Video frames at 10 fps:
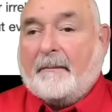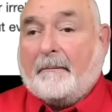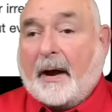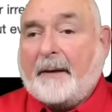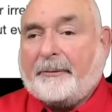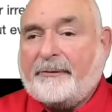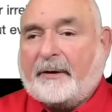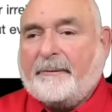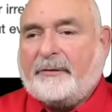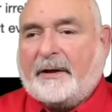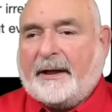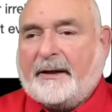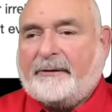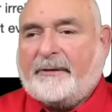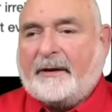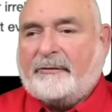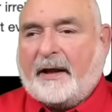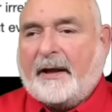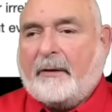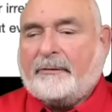My presumption is that
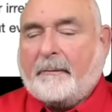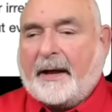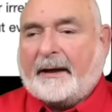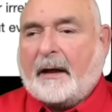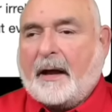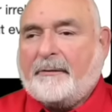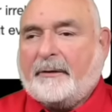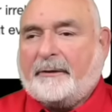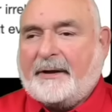J.O.'s mitochondrial